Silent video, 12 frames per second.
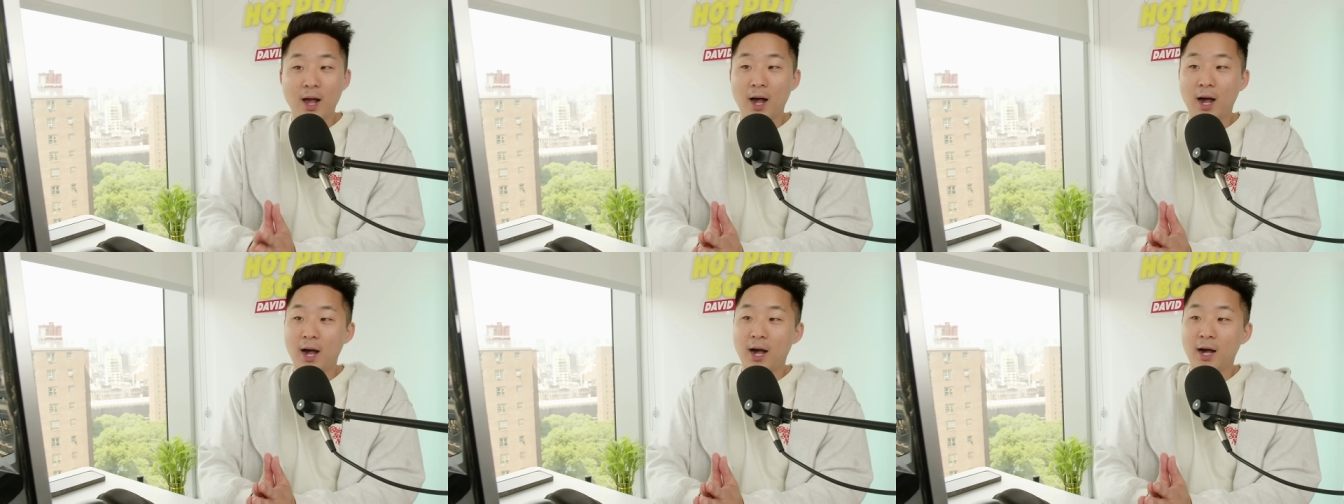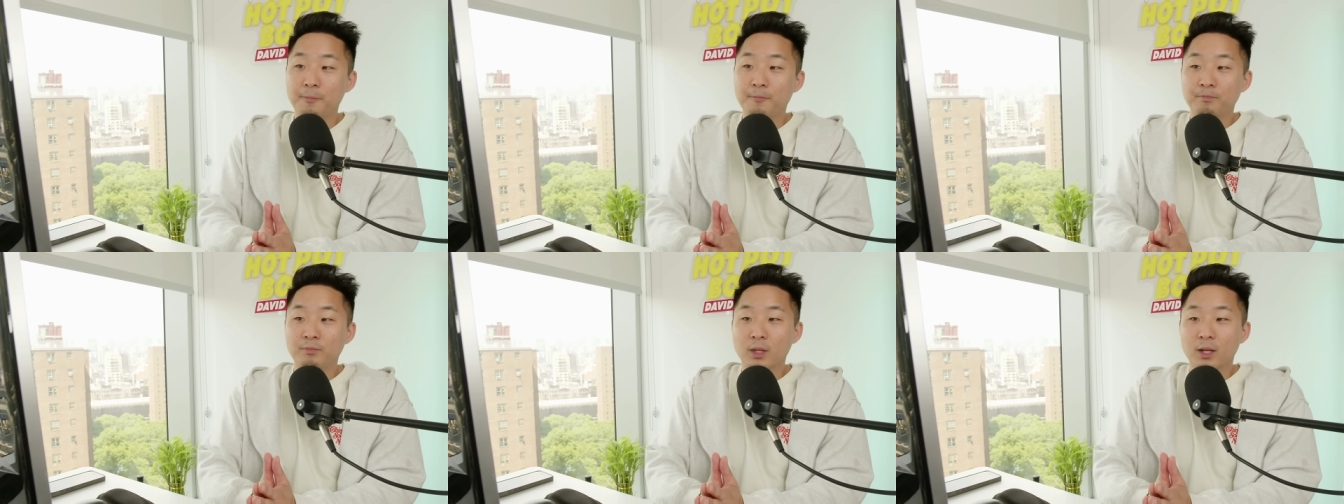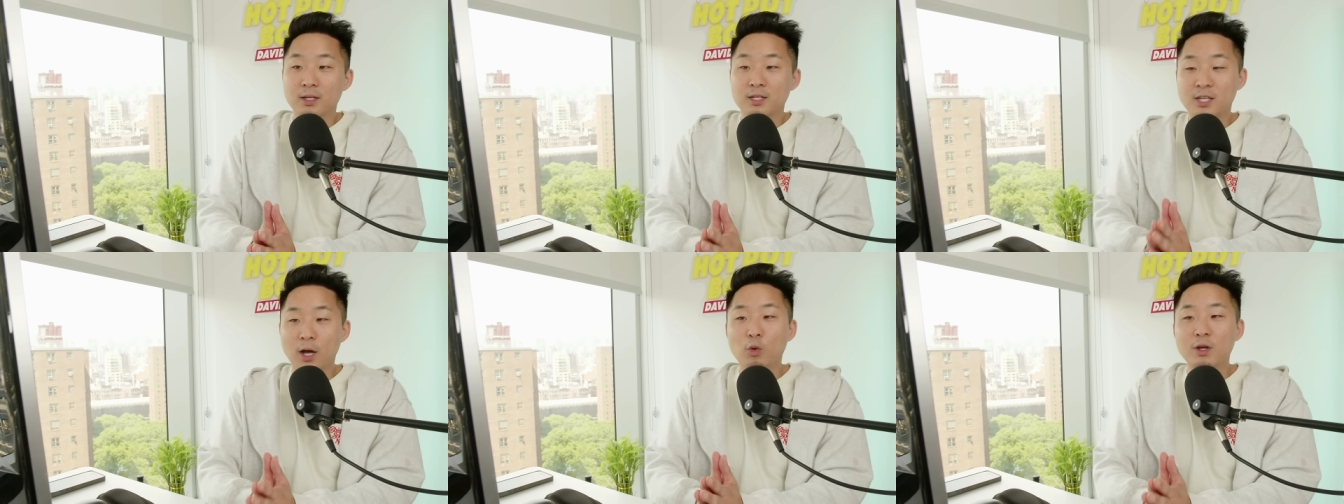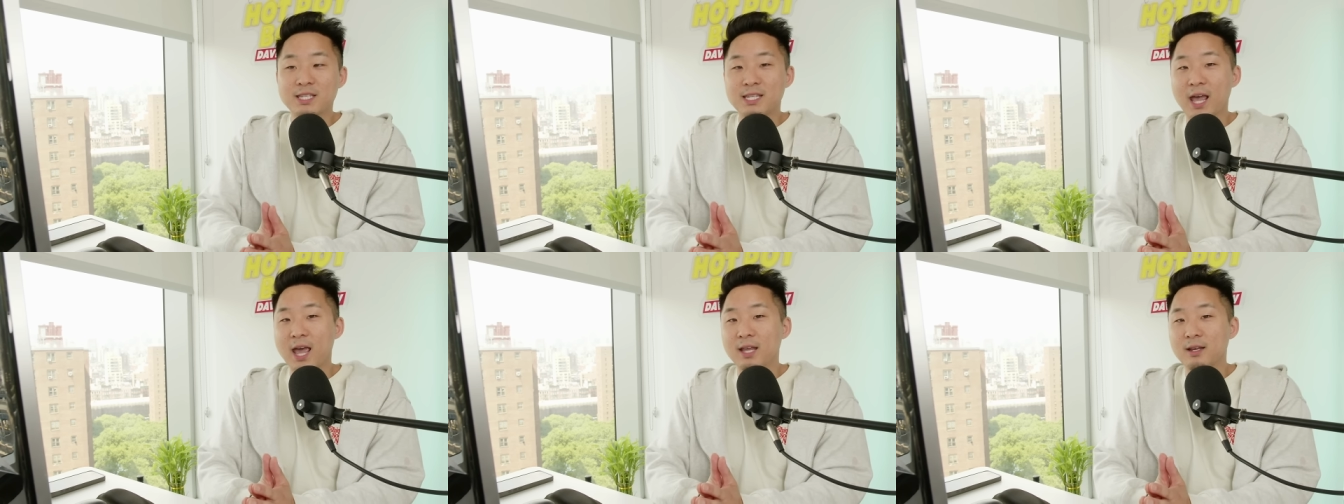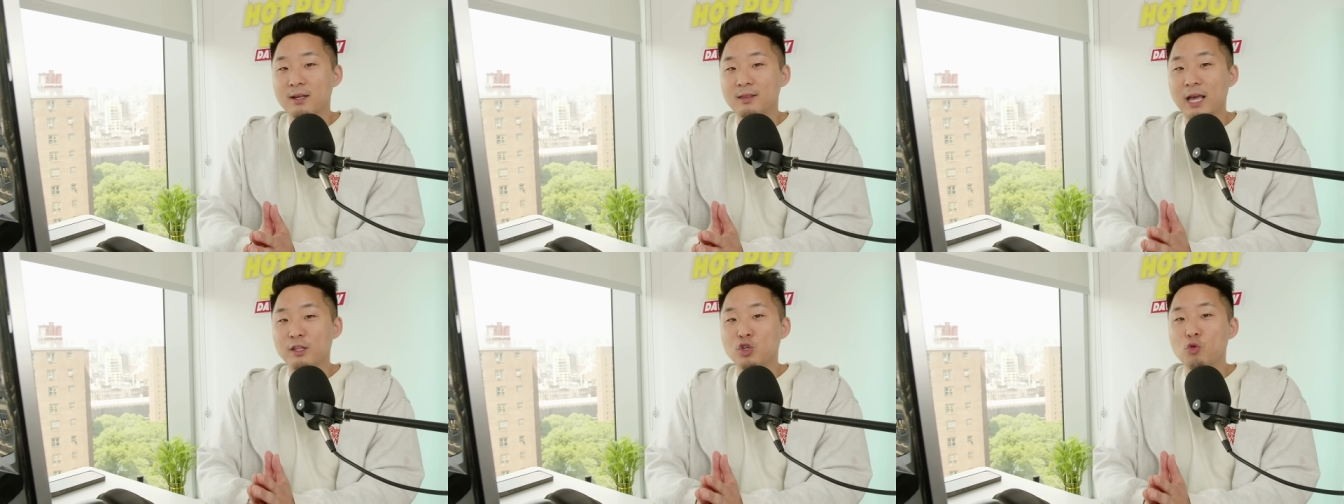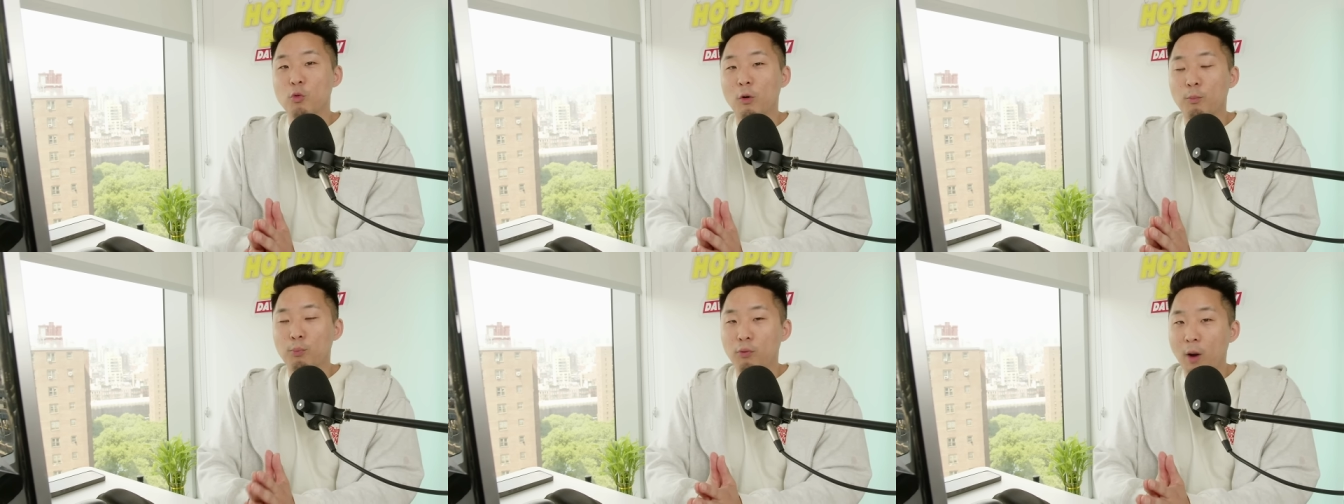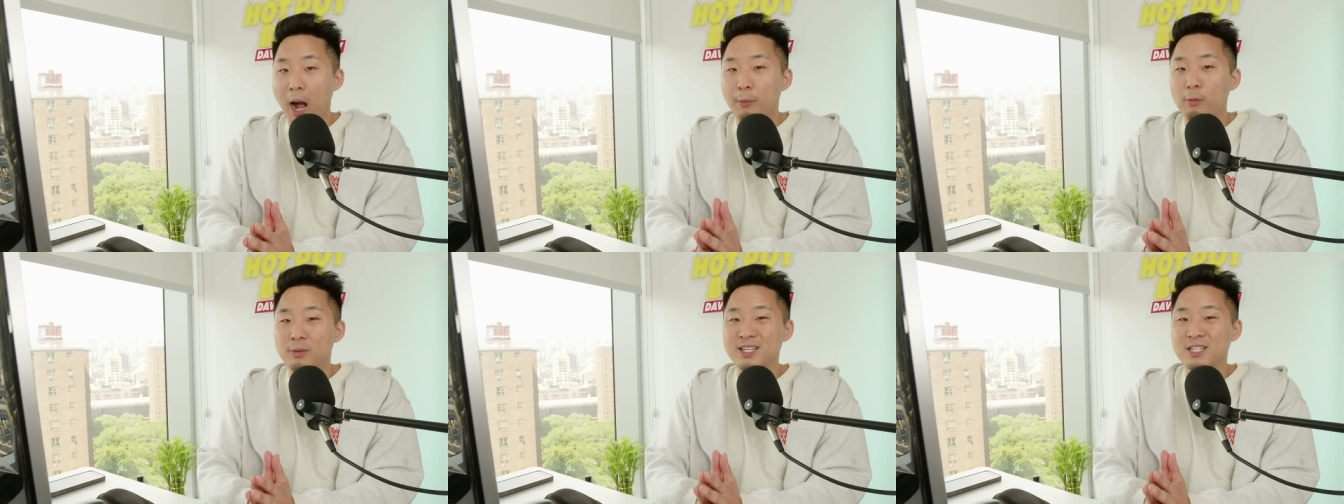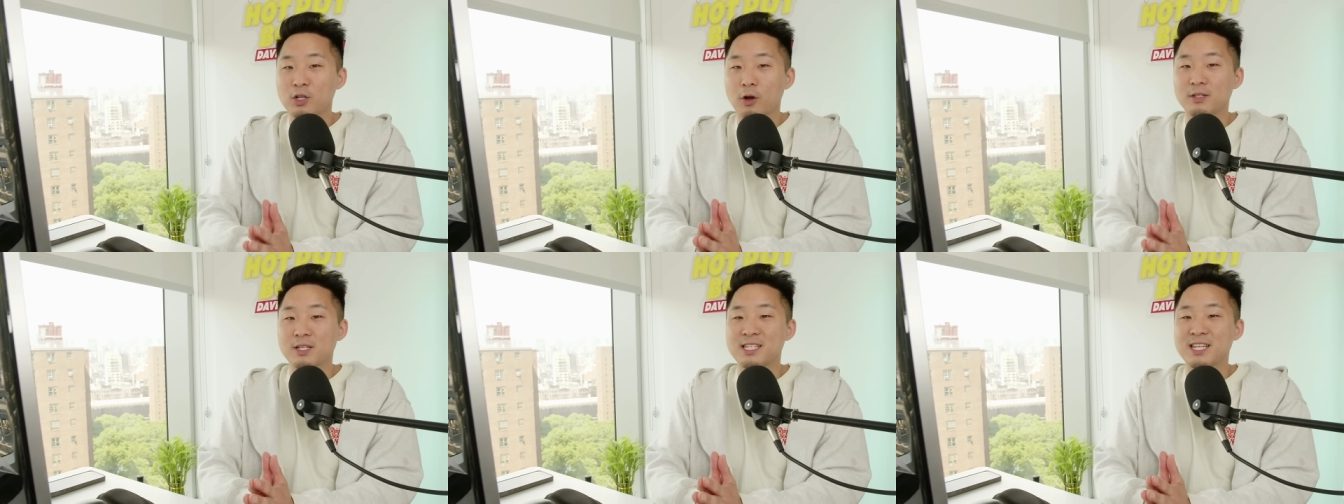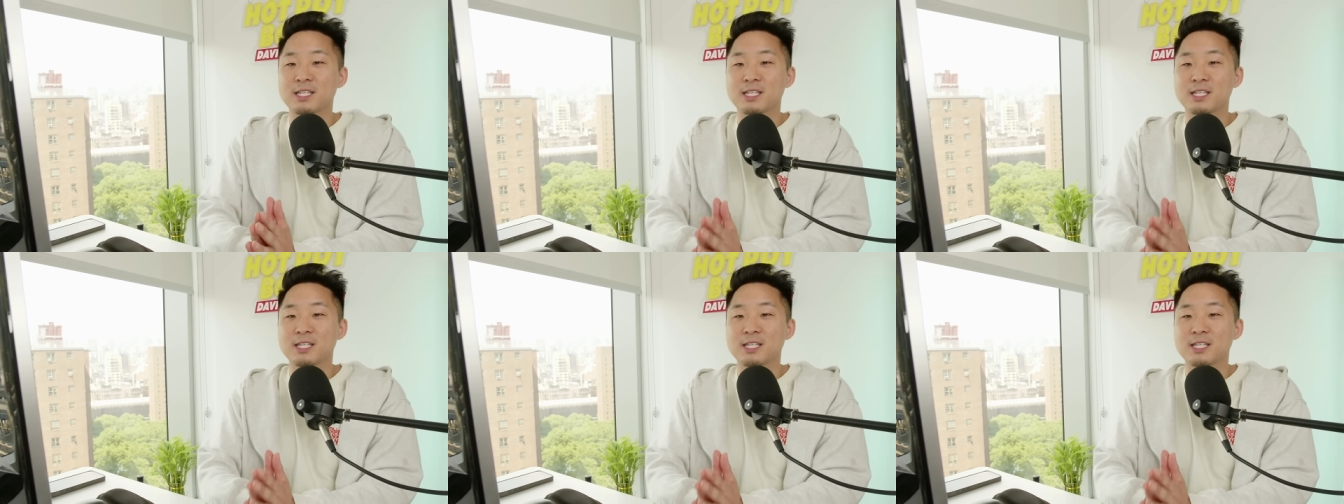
Uh, someone said that you will probably start to see